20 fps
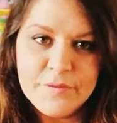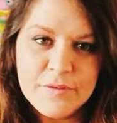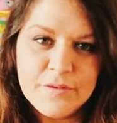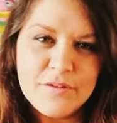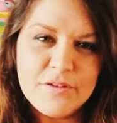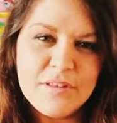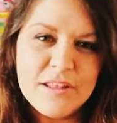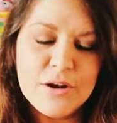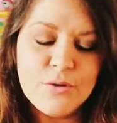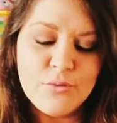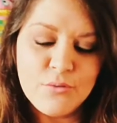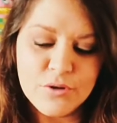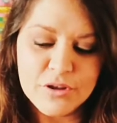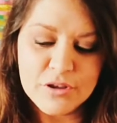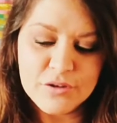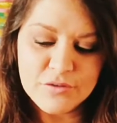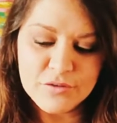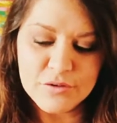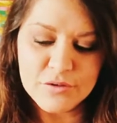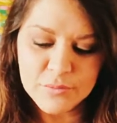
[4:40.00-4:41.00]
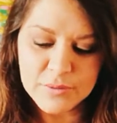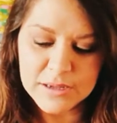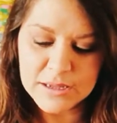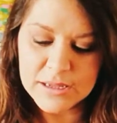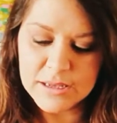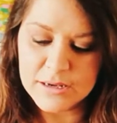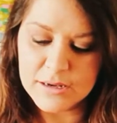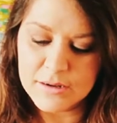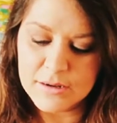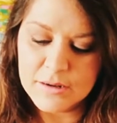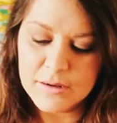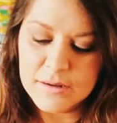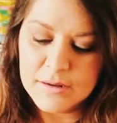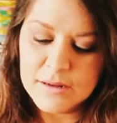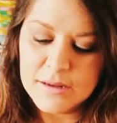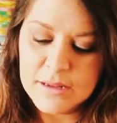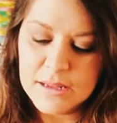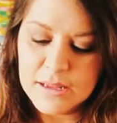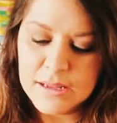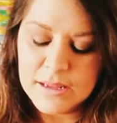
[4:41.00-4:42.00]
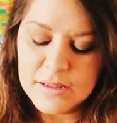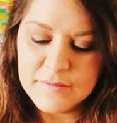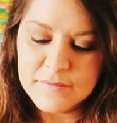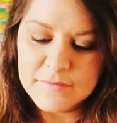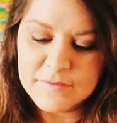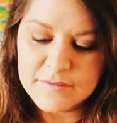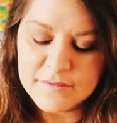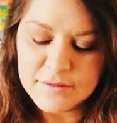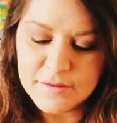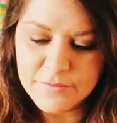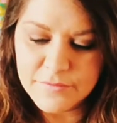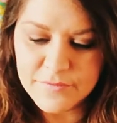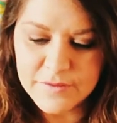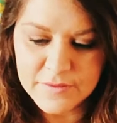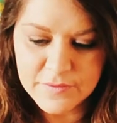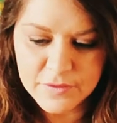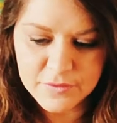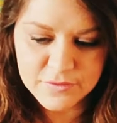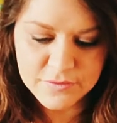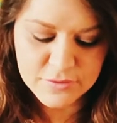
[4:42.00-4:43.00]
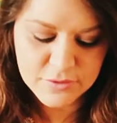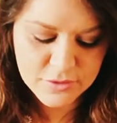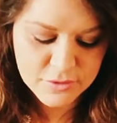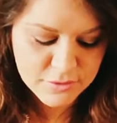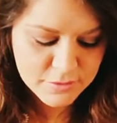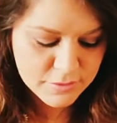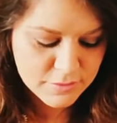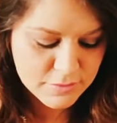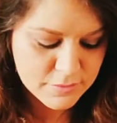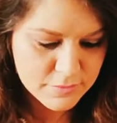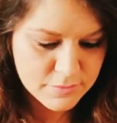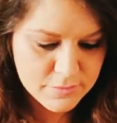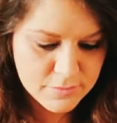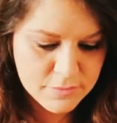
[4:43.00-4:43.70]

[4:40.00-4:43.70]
So then all you're doing is stuffing the sock.